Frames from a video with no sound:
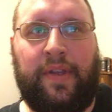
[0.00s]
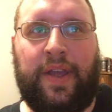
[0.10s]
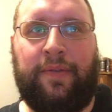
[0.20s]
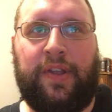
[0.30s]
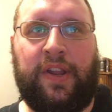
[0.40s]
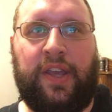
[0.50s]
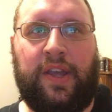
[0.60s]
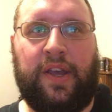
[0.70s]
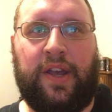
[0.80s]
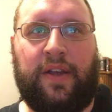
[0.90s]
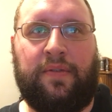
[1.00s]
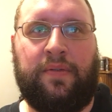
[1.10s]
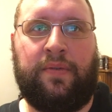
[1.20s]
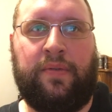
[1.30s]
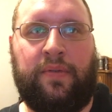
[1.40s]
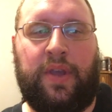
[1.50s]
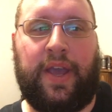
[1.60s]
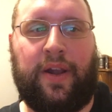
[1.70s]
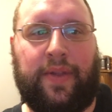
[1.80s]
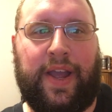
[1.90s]
I mean, he
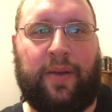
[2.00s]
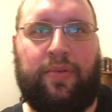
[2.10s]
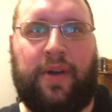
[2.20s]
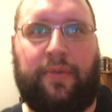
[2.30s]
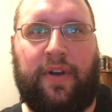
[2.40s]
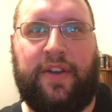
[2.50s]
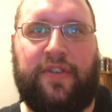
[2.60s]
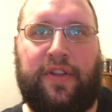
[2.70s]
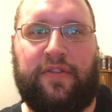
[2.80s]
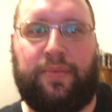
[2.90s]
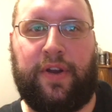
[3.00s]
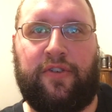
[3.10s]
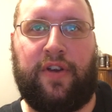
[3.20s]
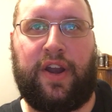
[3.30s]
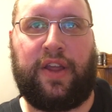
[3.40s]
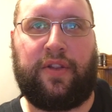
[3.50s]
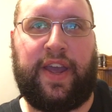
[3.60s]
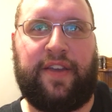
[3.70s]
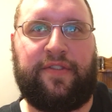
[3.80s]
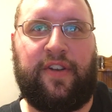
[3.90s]
had a lack of preparation in spring training
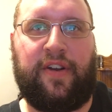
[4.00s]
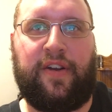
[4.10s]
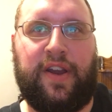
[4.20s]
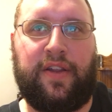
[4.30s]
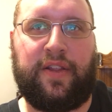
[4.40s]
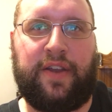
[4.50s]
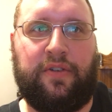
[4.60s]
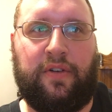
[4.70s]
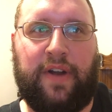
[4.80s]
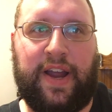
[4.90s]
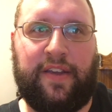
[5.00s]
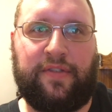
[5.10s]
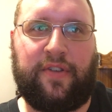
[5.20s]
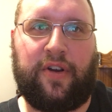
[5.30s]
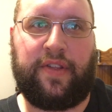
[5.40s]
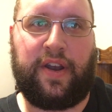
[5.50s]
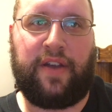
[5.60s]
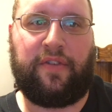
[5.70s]
last year, and it led to a rocky start that